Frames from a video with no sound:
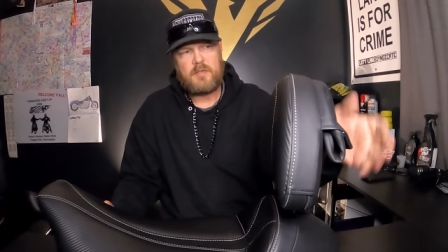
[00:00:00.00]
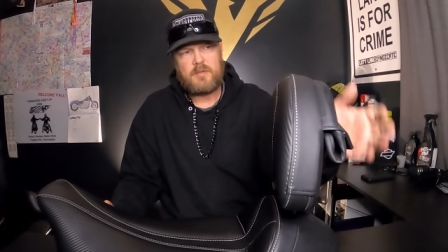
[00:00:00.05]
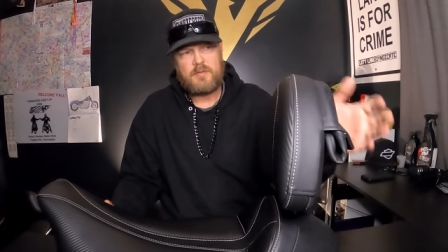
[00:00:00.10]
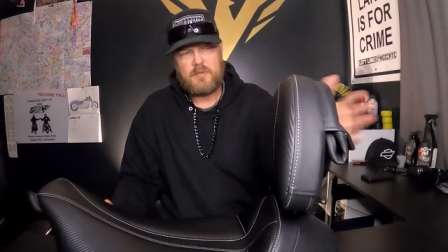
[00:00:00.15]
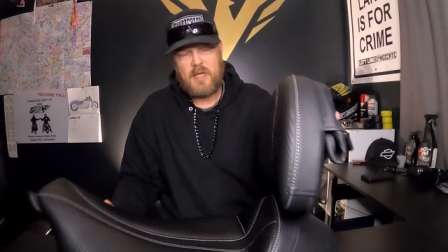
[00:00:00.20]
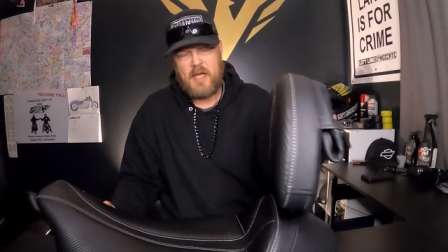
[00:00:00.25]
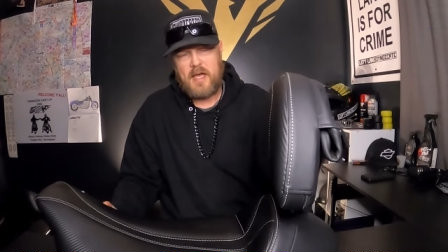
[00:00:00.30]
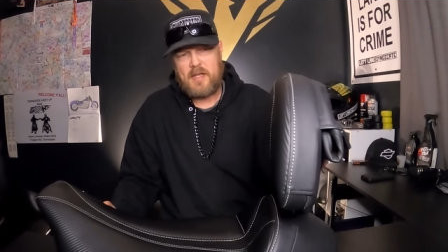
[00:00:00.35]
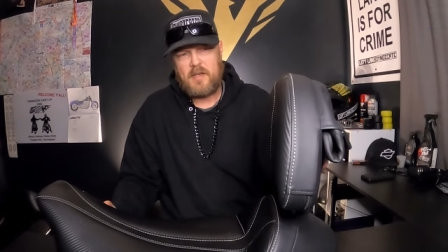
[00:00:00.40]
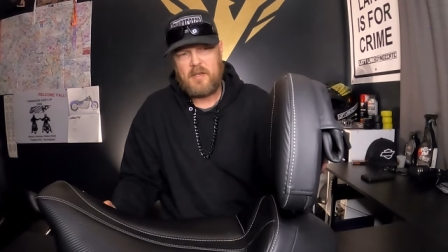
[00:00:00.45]

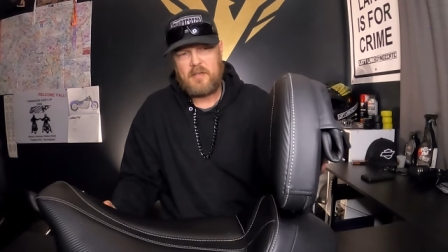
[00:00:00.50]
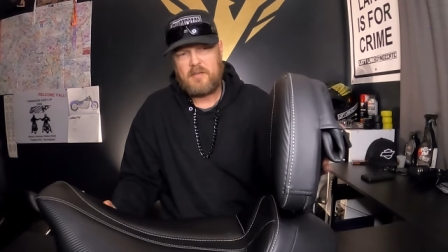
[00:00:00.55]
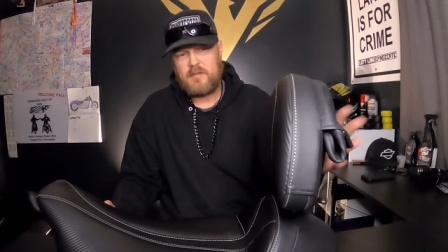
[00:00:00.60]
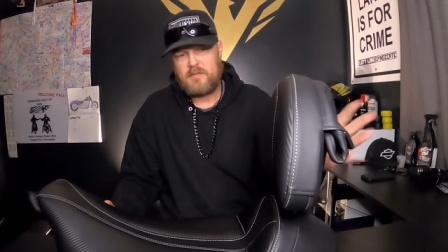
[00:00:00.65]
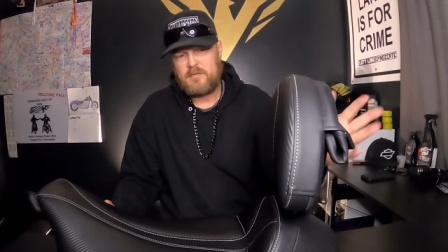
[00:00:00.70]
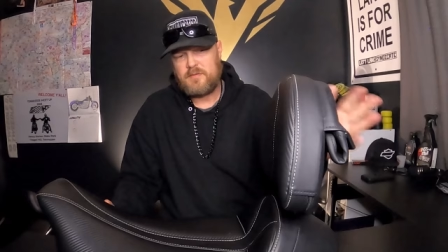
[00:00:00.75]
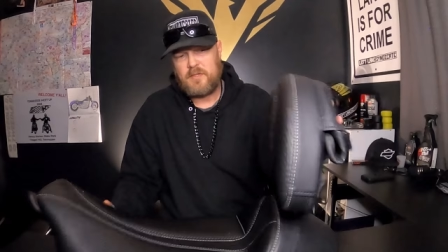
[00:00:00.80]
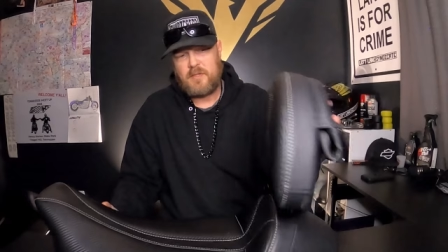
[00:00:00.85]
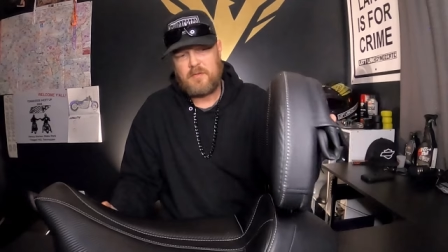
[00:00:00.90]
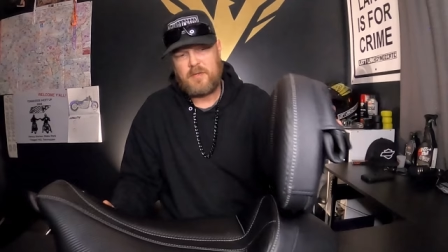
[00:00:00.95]
There's I,
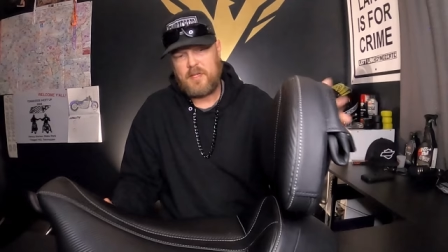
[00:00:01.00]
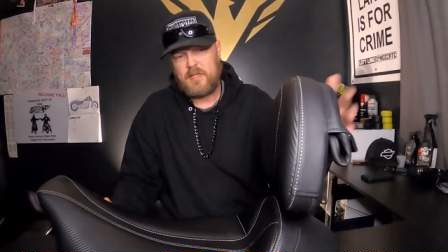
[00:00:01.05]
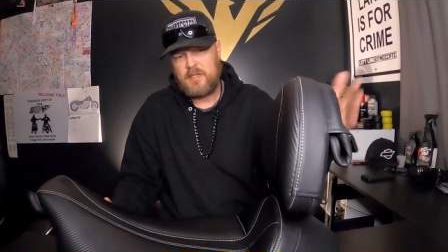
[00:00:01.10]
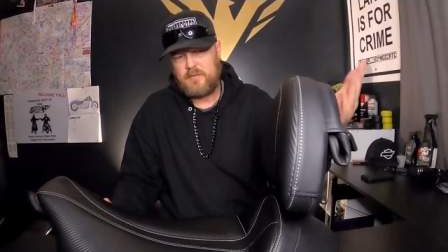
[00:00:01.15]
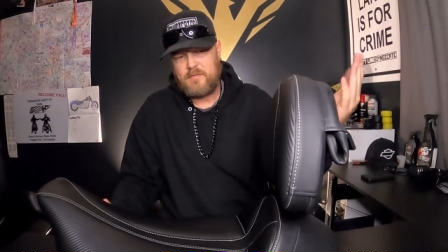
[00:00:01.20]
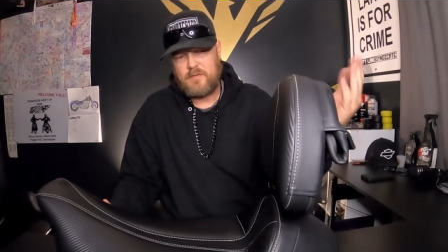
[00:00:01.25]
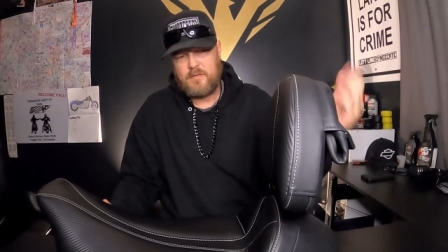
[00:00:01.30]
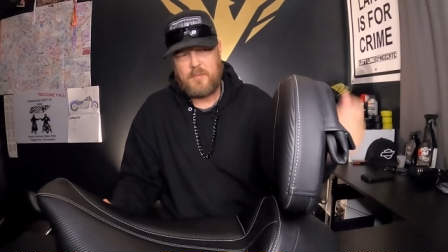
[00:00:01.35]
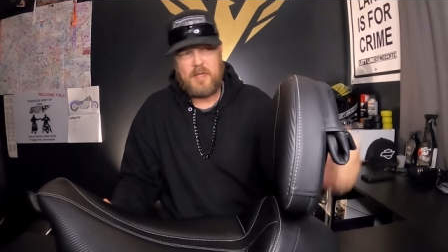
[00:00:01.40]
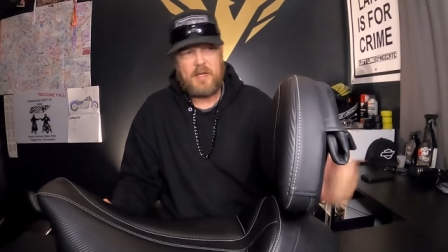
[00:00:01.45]
there's no
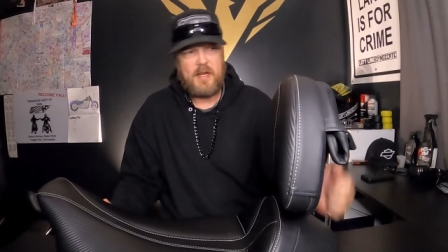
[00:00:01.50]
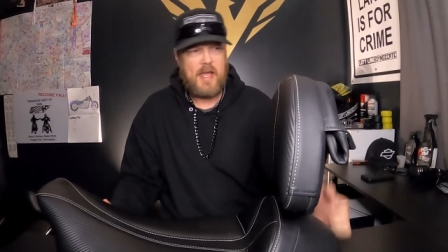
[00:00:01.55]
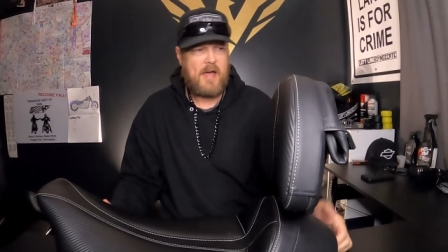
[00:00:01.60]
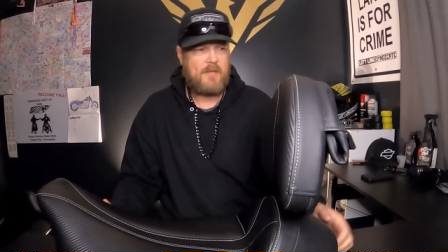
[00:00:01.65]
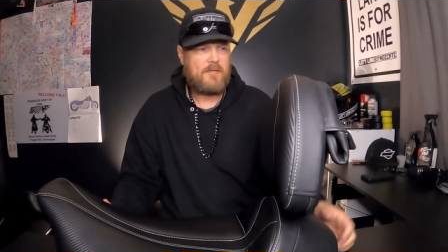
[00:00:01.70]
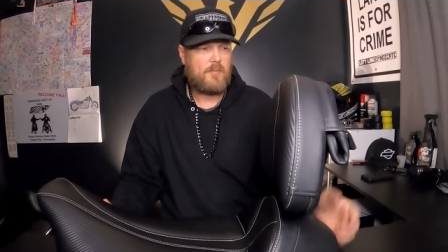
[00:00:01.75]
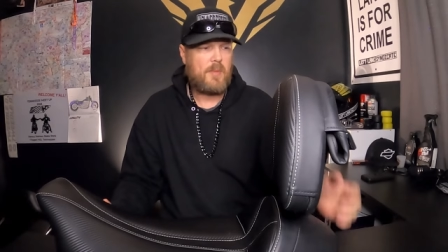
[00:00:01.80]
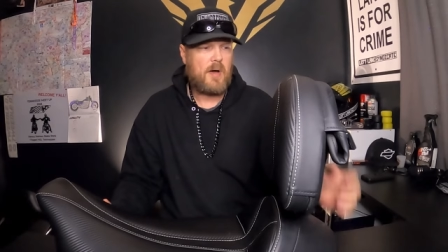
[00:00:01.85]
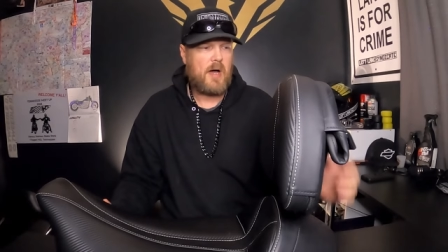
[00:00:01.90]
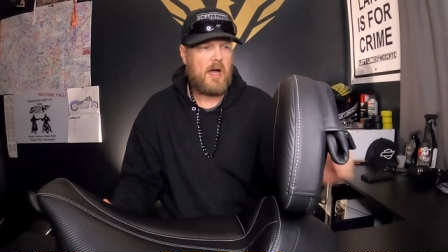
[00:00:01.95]
need for me to
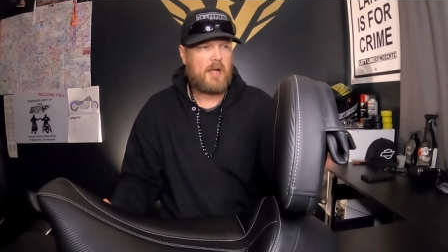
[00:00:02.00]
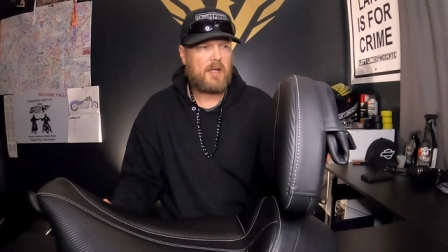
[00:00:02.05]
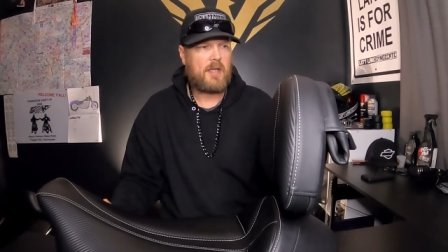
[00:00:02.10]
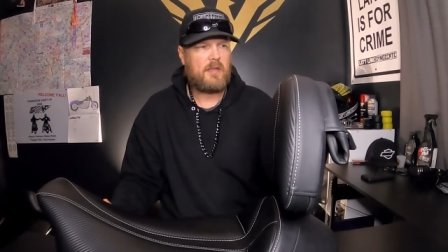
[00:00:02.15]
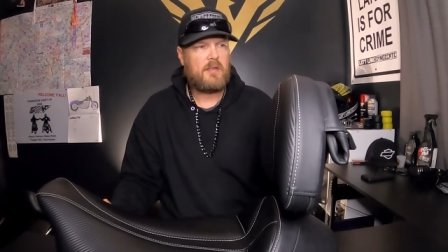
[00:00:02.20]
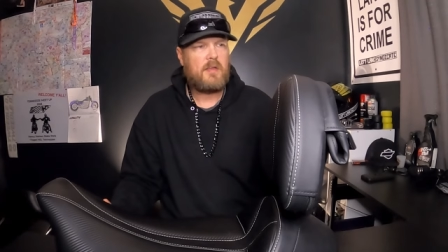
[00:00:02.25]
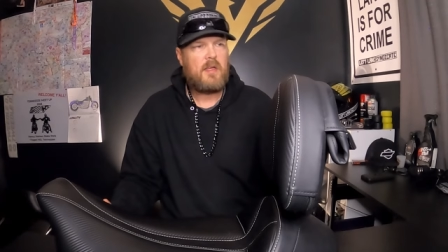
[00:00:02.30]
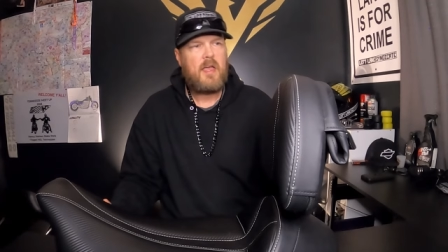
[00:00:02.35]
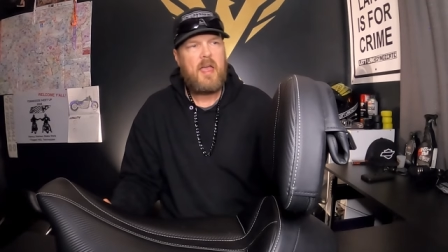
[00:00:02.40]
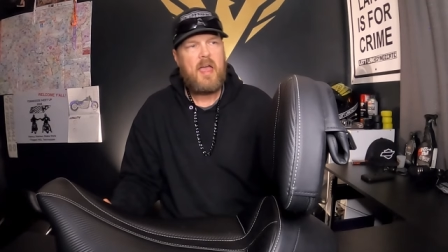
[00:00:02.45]
have a
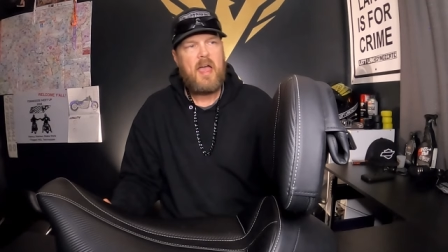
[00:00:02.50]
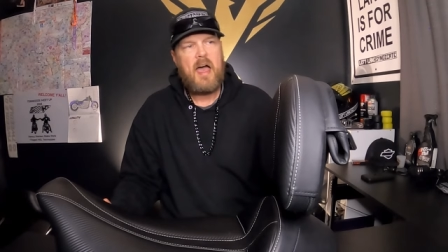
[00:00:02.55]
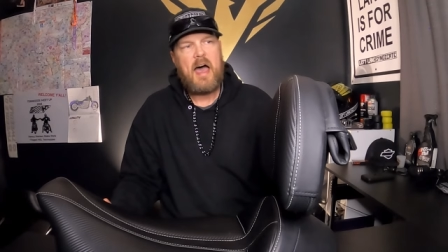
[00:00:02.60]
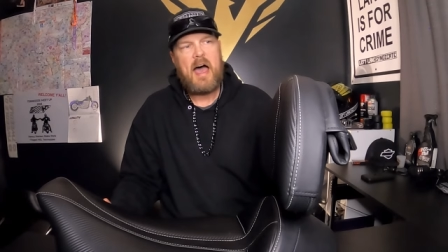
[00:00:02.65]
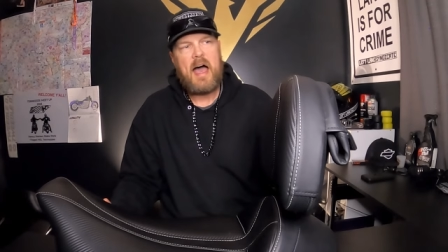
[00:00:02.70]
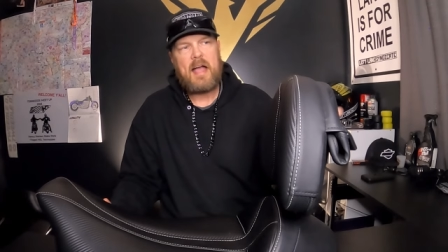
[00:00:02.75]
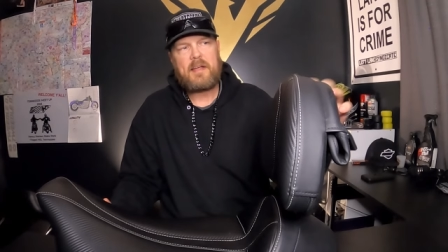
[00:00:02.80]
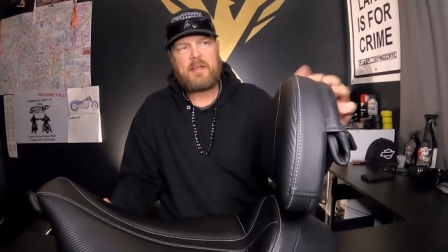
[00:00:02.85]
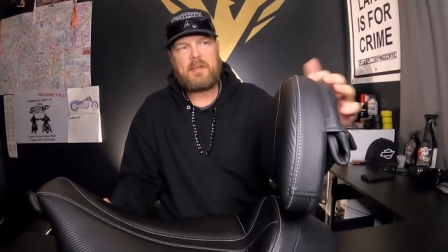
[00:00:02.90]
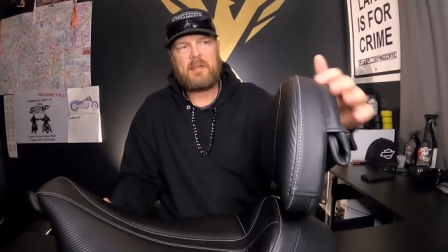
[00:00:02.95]
pocket.
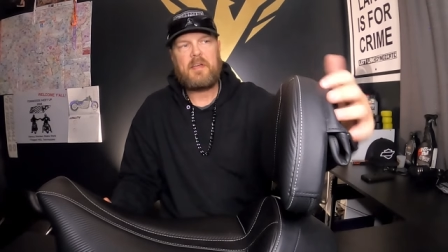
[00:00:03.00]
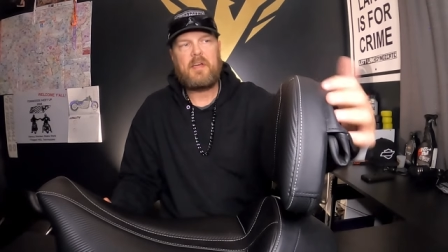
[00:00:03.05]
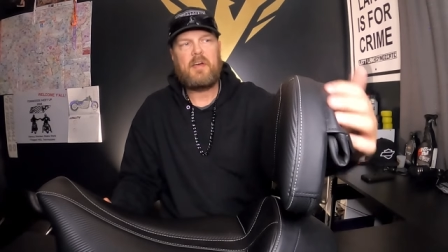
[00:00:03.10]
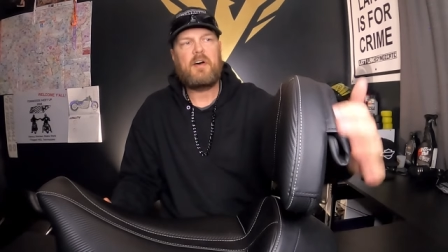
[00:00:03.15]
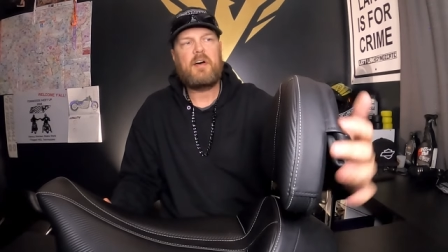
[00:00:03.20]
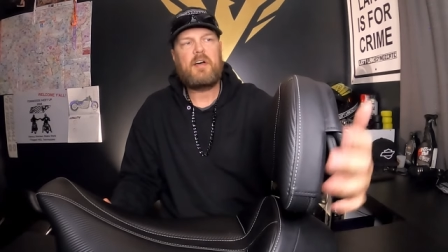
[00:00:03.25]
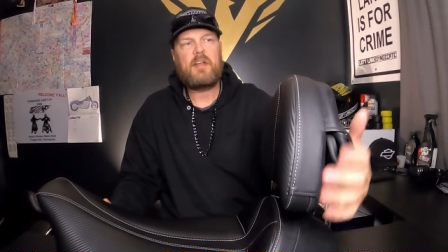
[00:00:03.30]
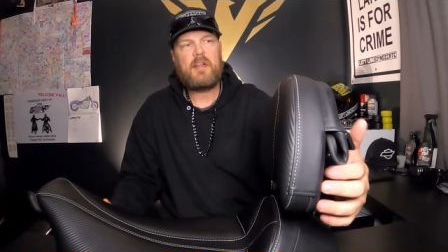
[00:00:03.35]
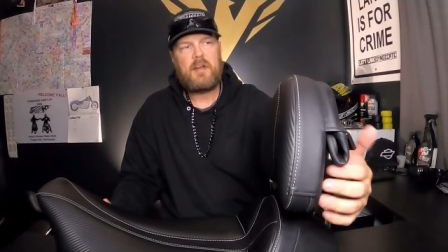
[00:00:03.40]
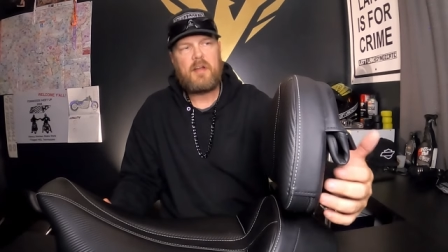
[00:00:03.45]
I could
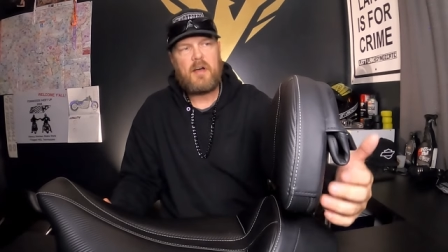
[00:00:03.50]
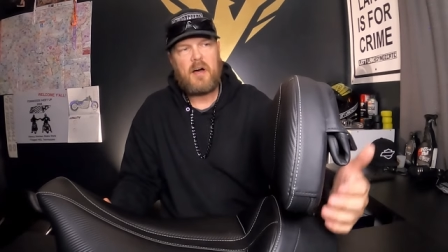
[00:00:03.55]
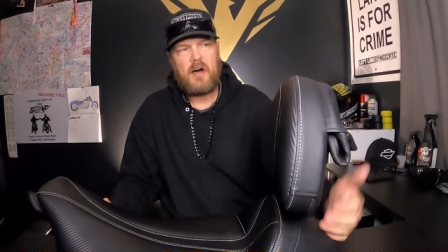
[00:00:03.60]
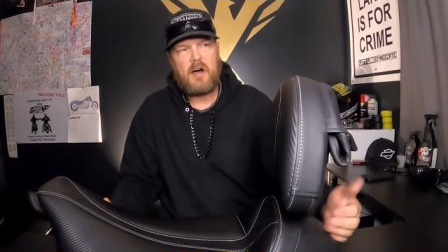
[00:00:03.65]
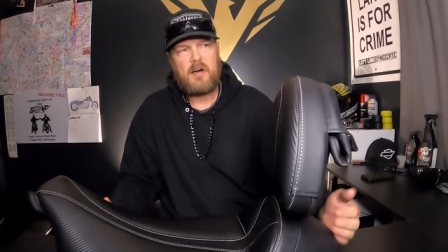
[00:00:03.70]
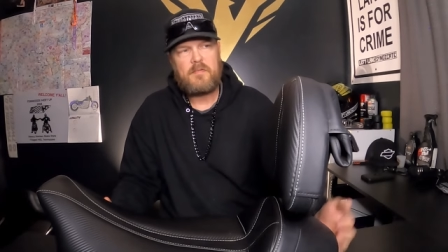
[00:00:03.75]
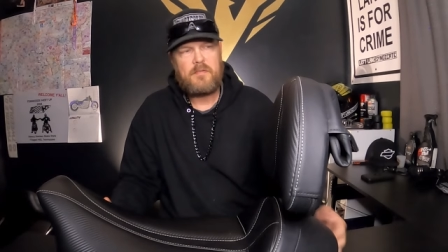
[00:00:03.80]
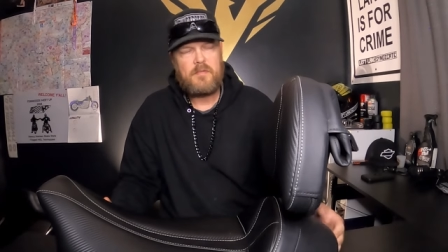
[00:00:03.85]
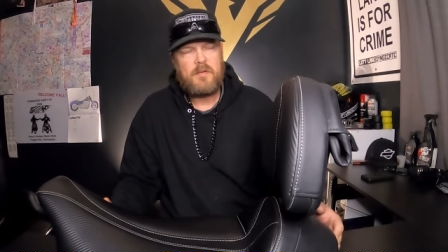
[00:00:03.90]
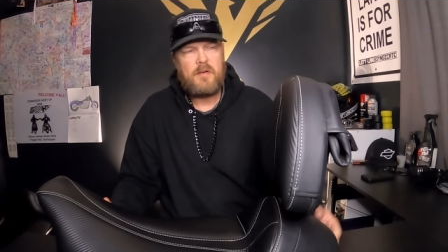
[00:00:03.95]
cut it
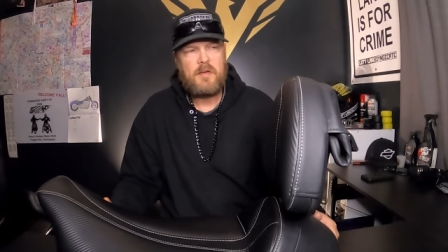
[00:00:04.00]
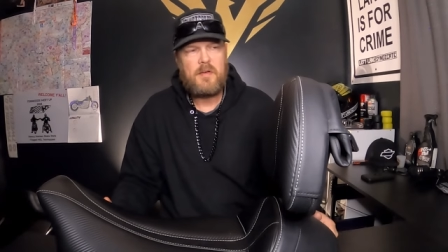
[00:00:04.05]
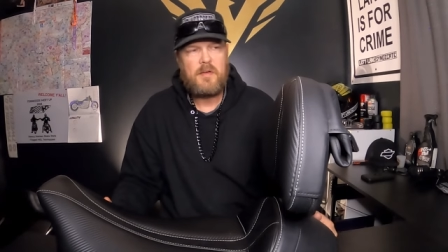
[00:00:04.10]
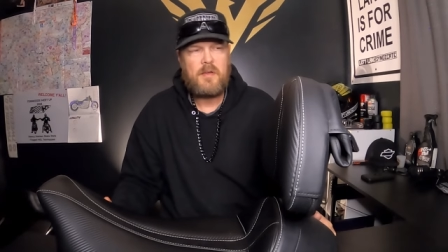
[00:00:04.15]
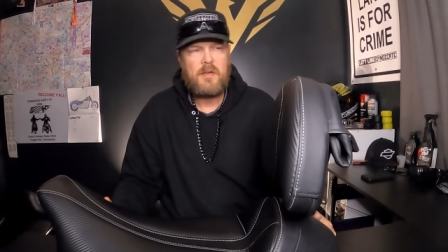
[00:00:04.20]
off,